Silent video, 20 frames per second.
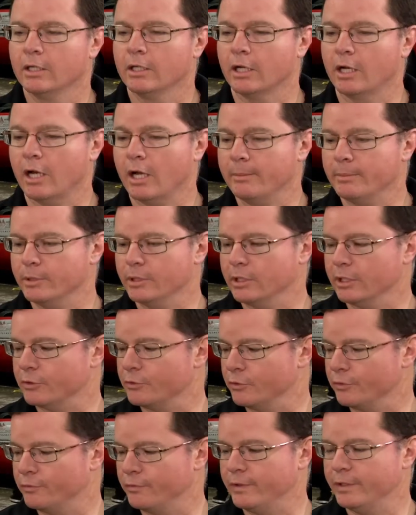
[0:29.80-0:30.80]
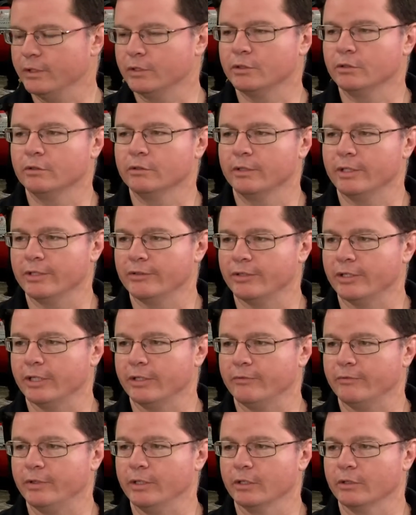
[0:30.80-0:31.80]
A hybrid electric vehicle is
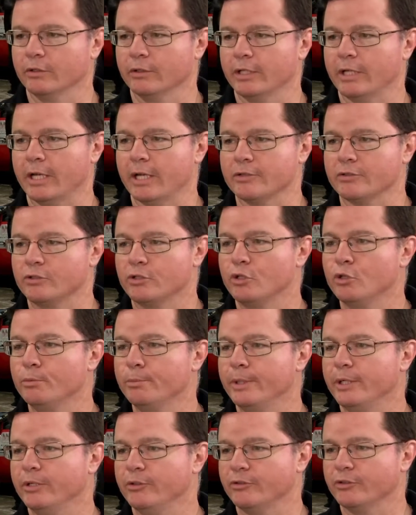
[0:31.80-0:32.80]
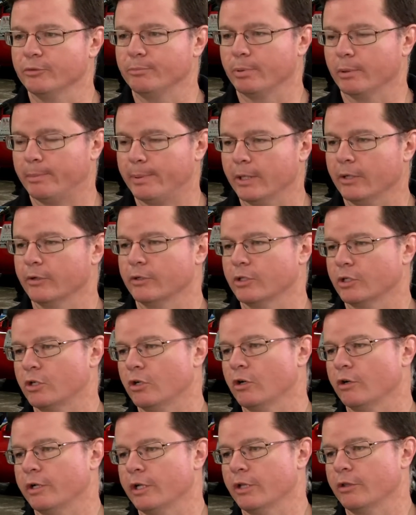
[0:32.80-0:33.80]
a vehicle that has two means of propelling the
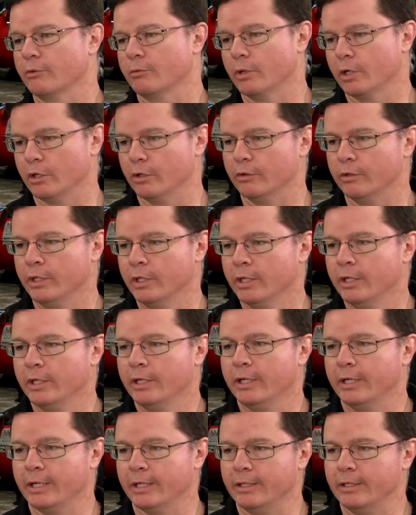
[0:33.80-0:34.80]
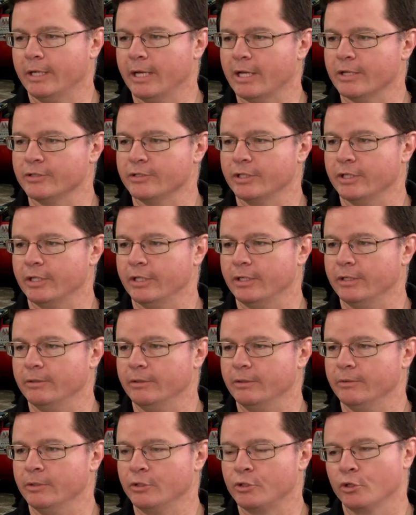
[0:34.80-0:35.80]
car down the road. It has
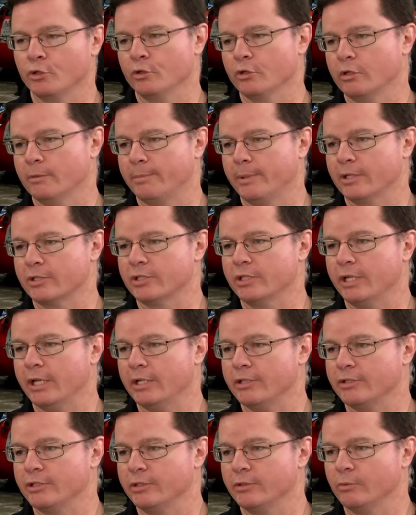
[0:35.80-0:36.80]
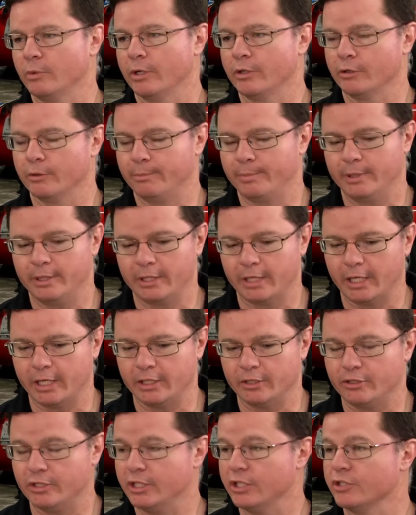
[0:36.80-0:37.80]
a internal combustion engine, whether it be
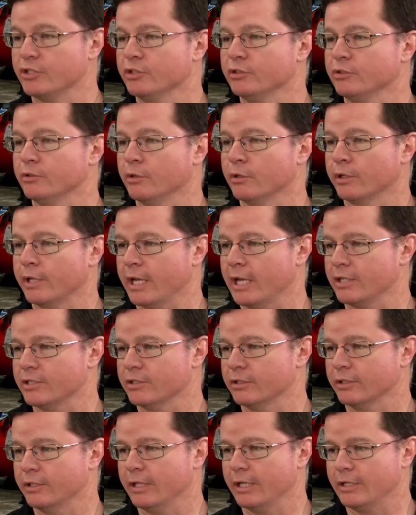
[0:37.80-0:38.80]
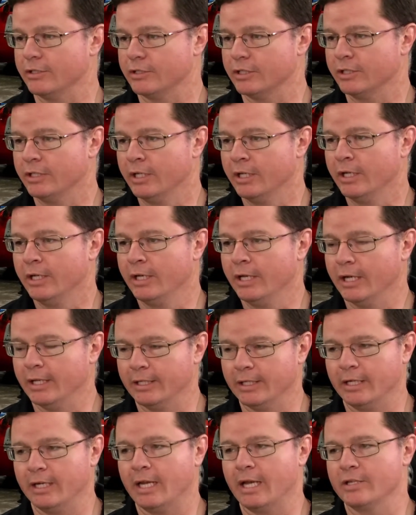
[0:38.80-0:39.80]
a diesel or gasoline engine,
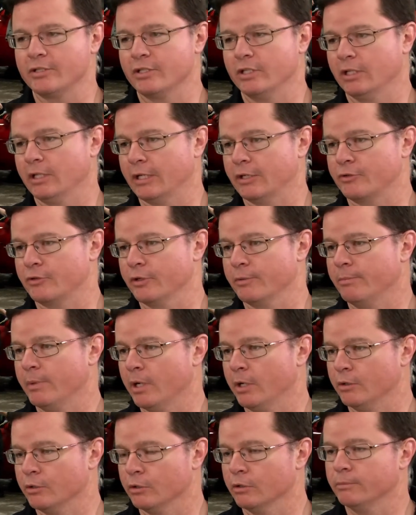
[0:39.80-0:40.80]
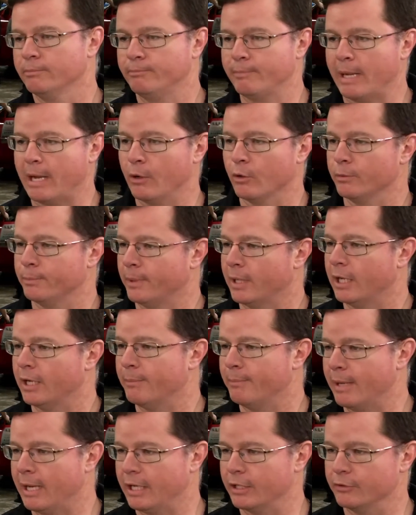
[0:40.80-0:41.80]
and then it has an electric motor powered by a
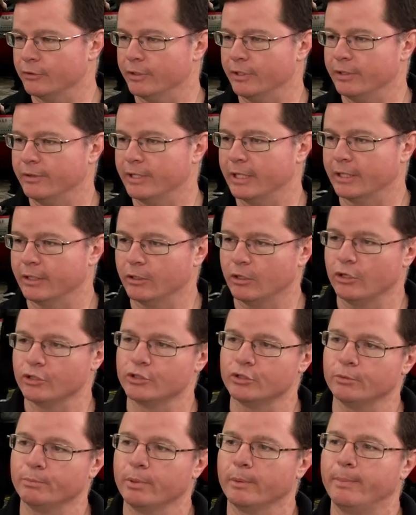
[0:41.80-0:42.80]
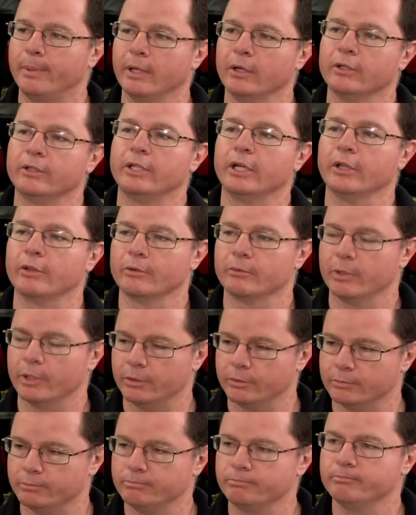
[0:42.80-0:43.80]
battery that can also propel it down the road.